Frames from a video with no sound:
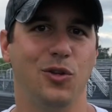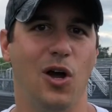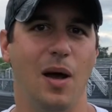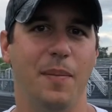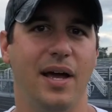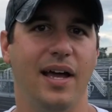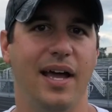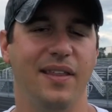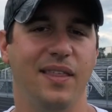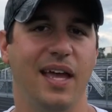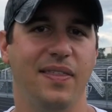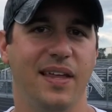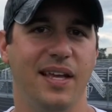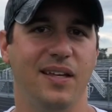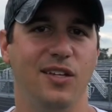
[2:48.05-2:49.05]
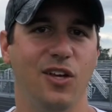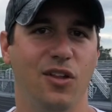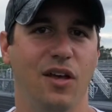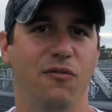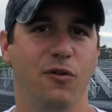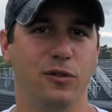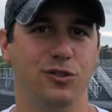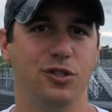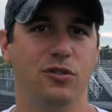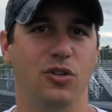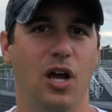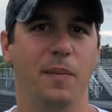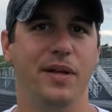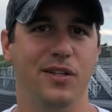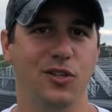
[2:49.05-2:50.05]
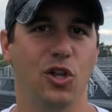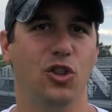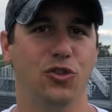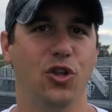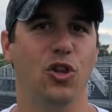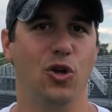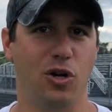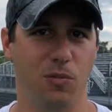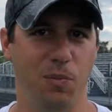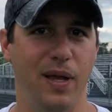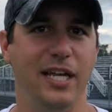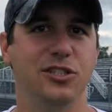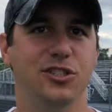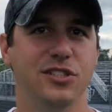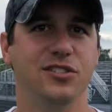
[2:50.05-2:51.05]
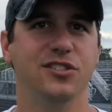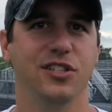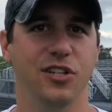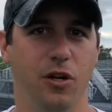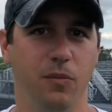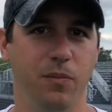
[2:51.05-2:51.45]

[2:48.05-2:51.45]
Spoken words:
Tom, I think, that first year taught me to learn patience,